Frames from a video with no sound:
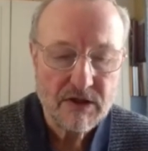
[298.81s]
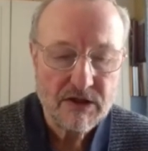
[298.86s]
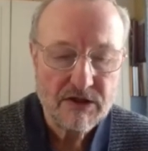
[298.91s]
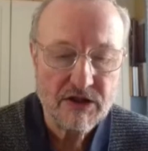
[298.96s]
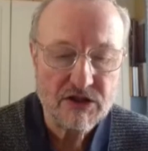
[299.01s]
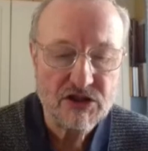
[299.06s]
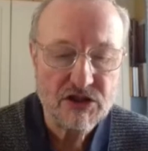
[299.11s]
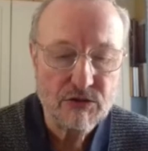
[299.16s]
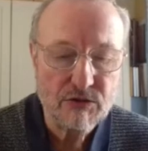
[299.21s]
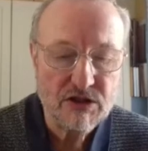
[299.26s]
The
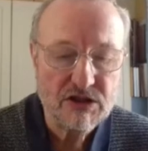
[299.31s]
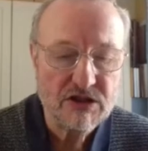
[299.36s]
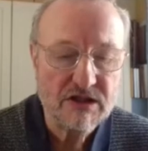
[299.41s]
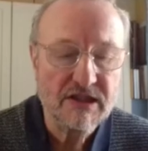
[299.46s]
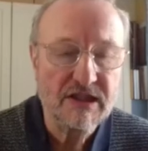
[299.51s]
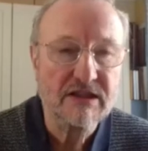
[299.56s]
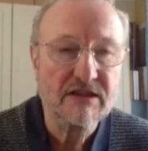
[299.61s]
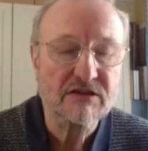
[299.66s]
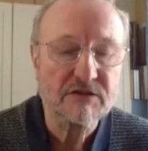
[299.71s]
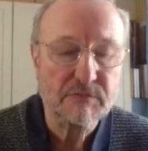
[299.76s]
Jewish
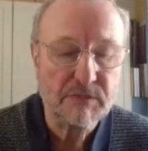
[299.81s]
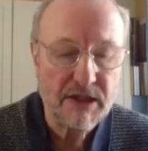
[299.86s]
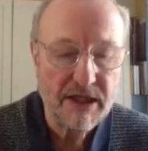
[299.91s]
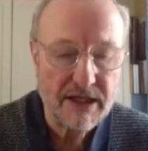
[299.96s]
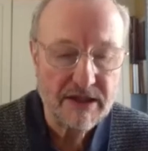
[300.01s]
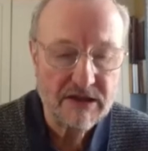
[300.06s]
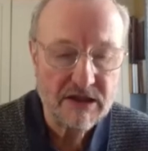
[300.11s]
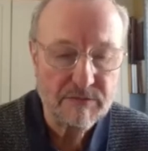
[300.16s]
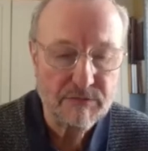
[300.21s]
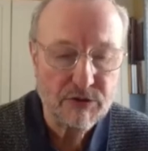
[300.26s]
leaders
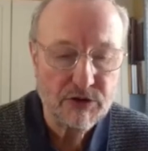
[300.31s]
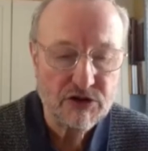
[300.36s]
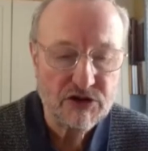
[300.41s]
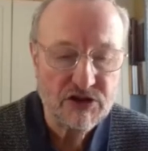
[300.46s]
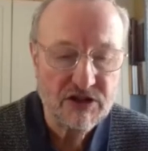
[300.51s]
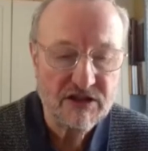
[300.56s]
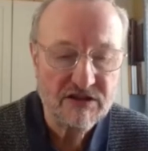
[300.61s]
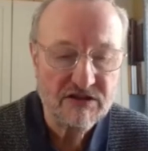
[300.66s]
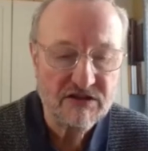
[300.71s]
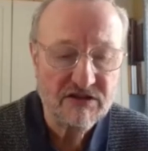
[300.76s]
plan to put
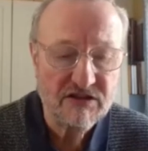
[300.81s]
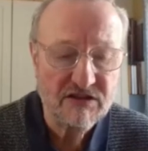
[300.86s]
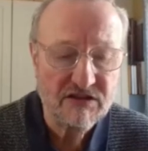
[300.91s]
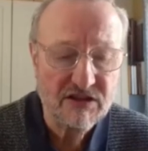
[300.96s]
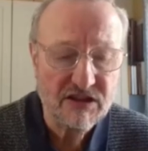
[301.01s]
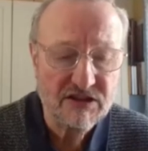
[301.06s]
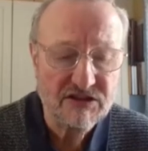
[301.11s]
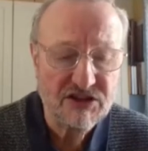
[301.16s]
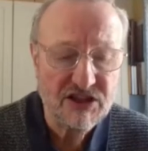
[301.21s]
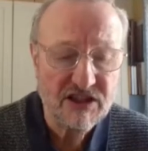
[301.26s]

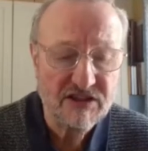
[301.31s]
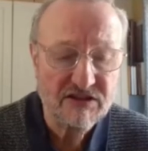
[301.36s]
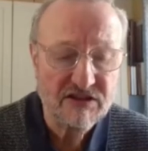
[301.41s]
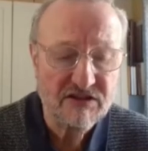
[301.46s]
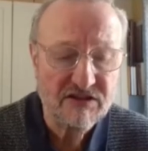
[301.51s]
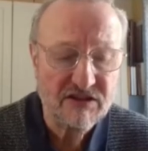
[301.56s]
Jesus